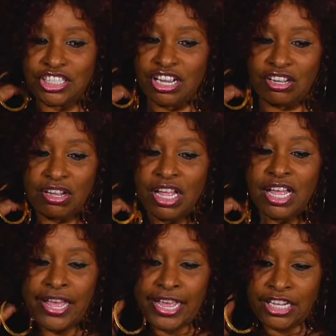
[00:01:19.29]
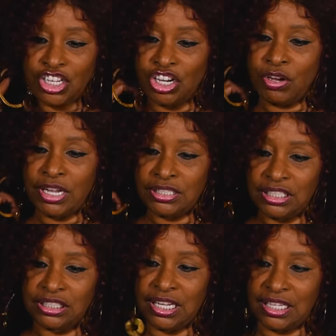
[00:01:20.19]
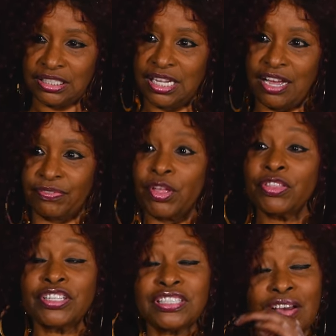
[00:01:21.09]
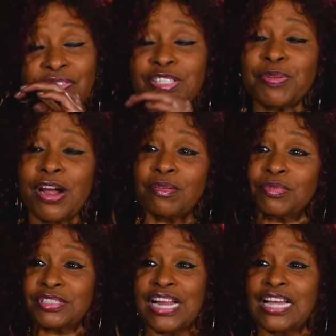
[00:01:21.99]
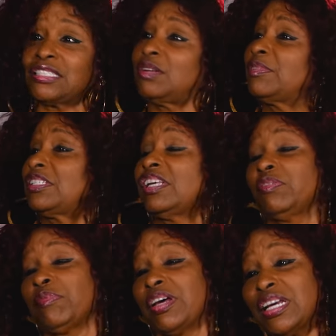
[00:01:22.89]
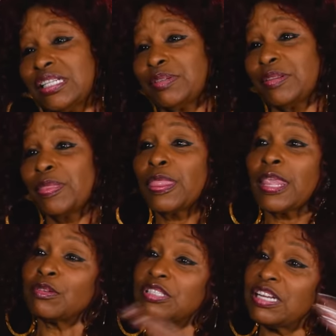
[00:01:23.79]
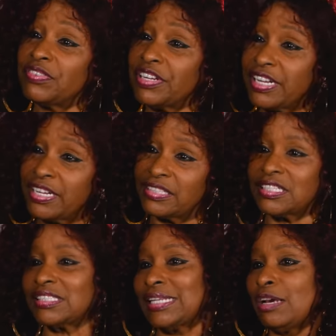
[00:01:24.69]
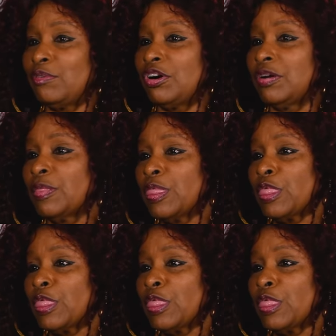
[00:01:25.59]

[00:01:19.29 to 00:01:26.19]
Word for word: You know, it. You know, it's a. T- it's tough. The toughest part was not so much leaving my husband. It was leaving the kids because they want.